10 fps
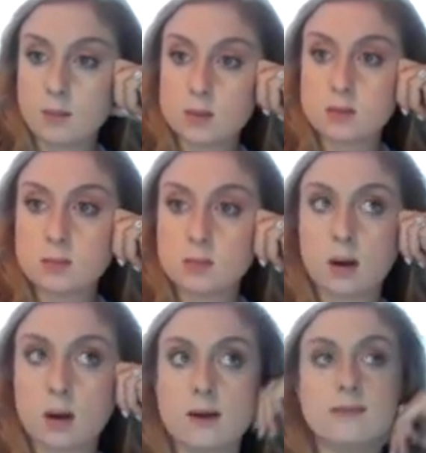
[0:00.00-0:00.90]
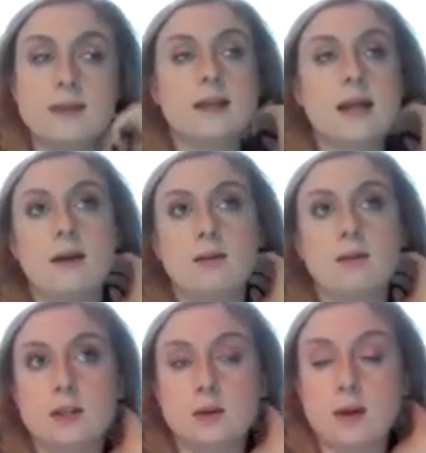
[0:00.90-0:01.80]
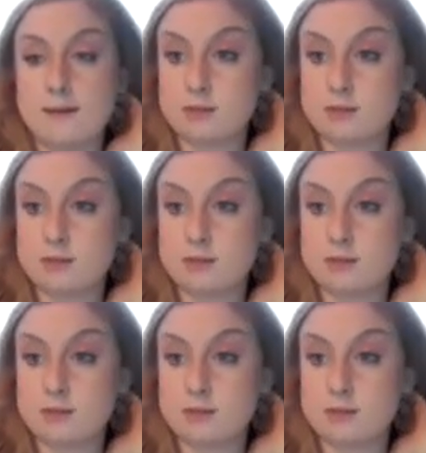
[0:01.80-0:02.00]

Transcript: we'll do more of that review